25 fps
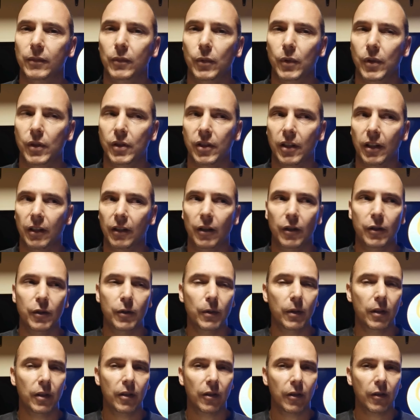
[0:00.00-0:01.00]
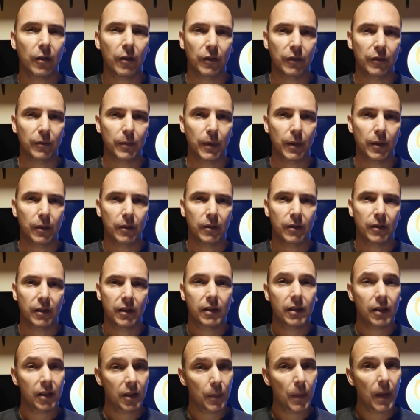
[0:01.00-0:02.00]
which I don't do a lot of because
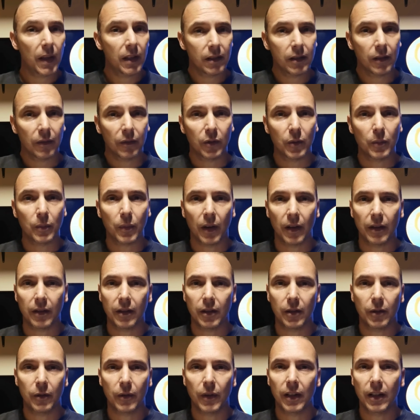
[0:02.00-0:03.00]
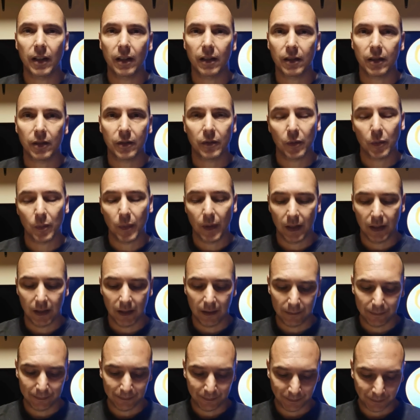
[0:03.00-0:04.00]
it's expensive to buy the ingredients for
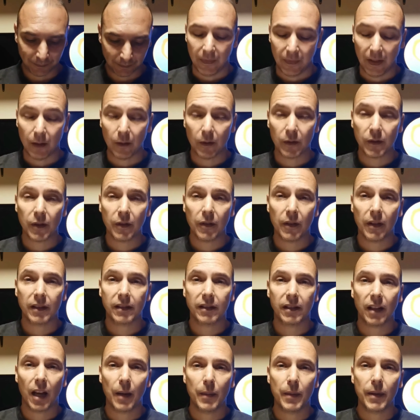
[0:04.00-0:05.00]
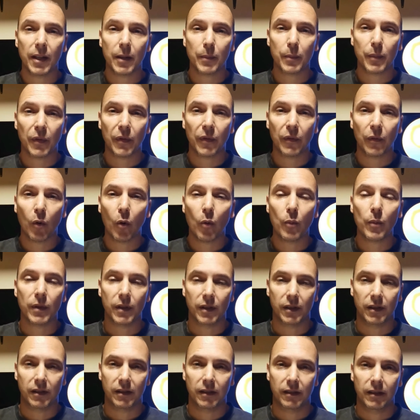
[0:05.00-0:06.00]
baking. Then also the timing and
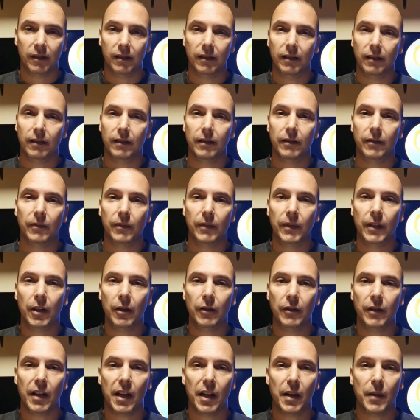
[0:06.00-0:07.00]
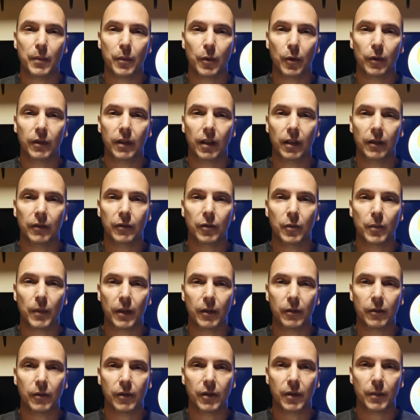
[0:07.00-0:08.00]
performance video that I brought out for my
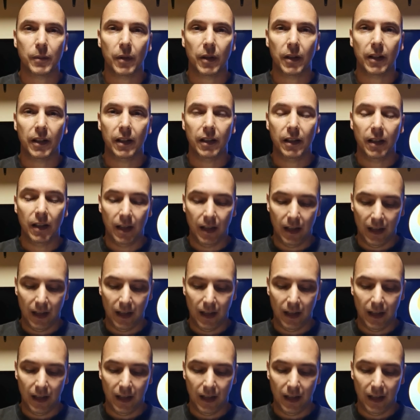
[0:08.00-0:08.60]
Corsa bakkie